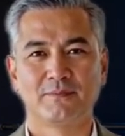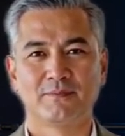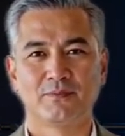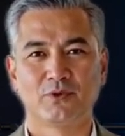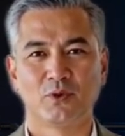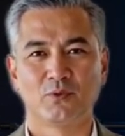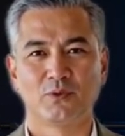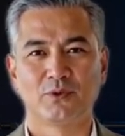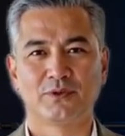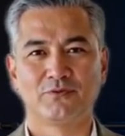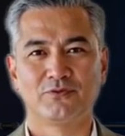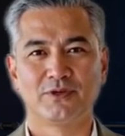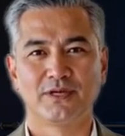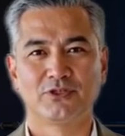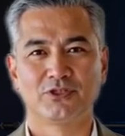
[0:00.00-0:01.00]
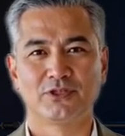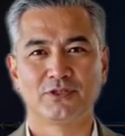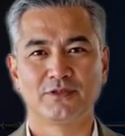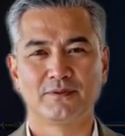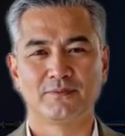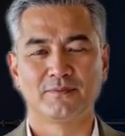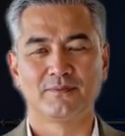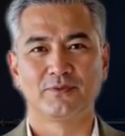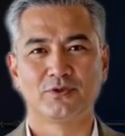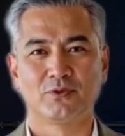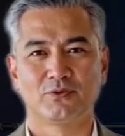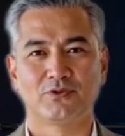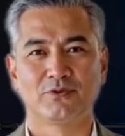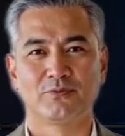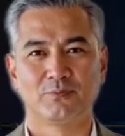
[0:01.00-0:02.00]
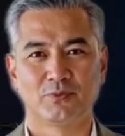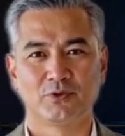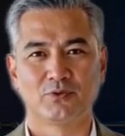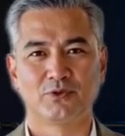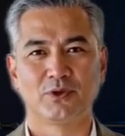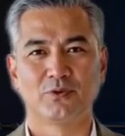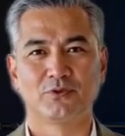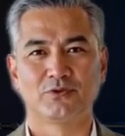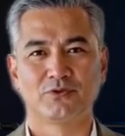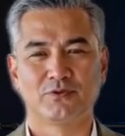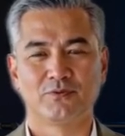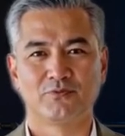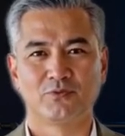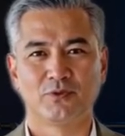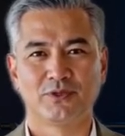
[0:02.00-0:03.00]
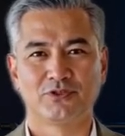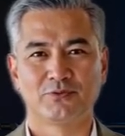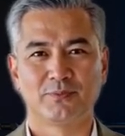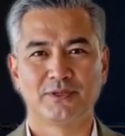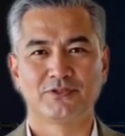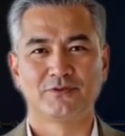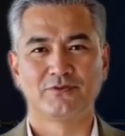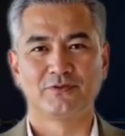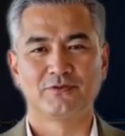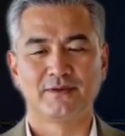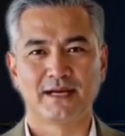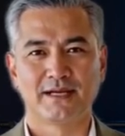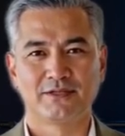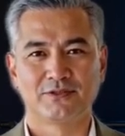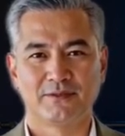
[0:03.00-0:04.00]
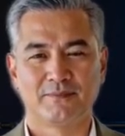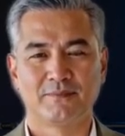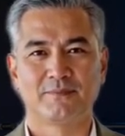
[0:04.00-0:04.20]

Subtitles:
Tonal inflection, use of blue notes for expressive effect,